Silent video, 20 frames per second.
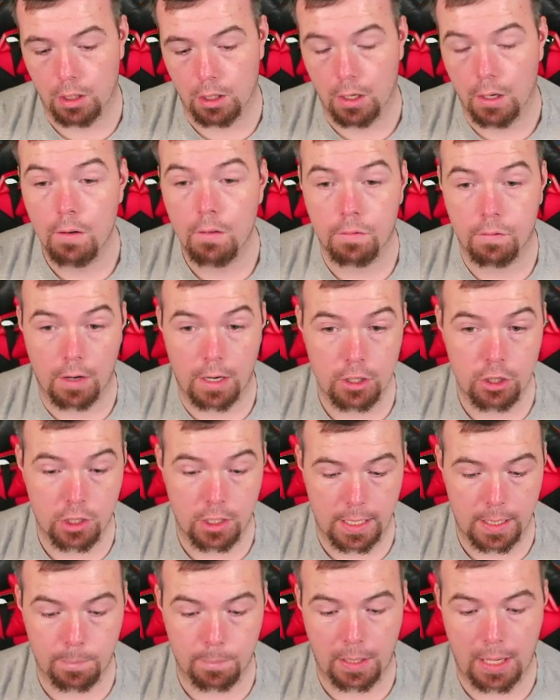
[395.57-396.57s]
French
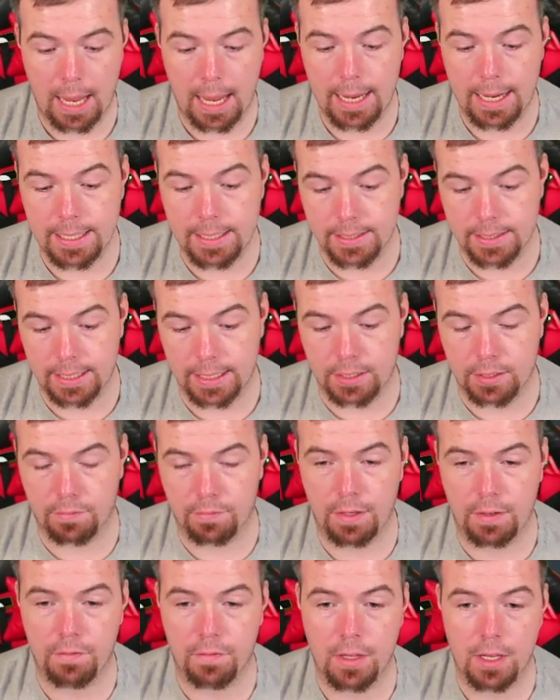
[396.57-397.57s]
League player, he's
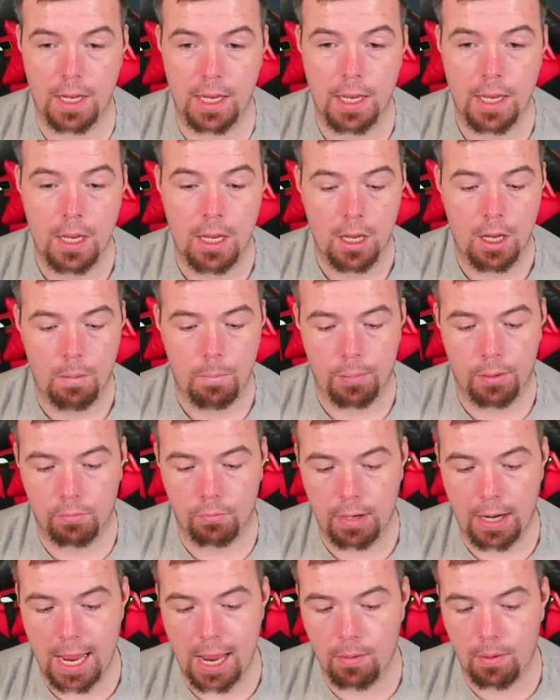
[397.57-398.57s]
650.
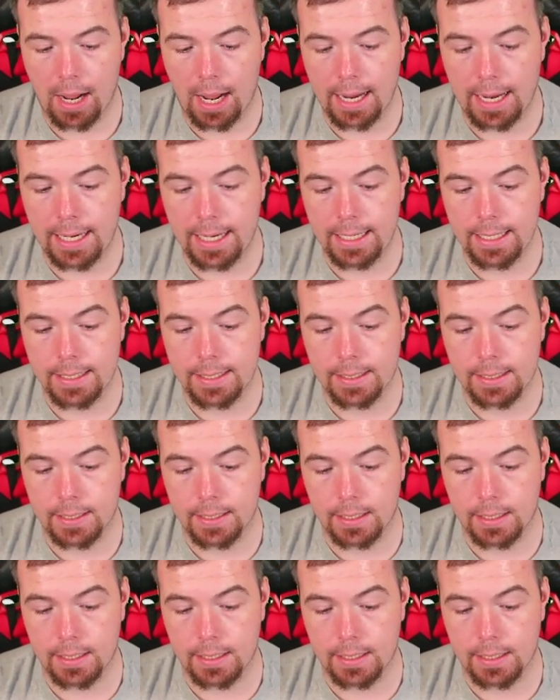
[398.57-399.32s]
Pereira is